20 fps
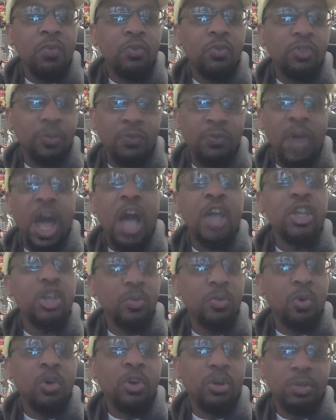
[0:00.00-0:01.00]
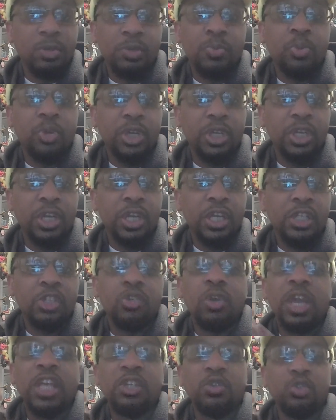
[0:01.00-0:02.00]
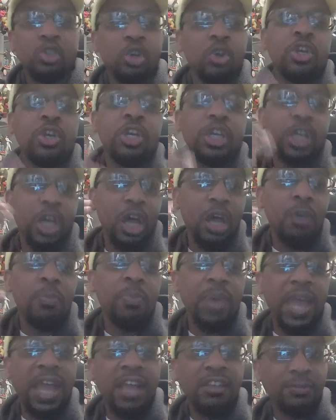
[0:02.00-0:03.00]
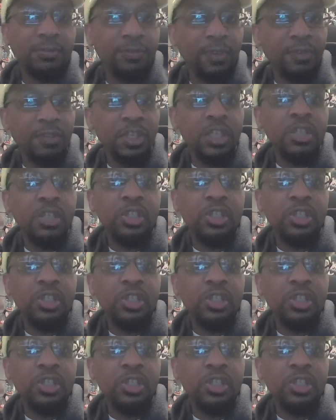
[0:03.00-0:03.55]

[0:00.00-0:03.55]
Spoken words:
The volume on them is pretty good. So as you turn it up past 50,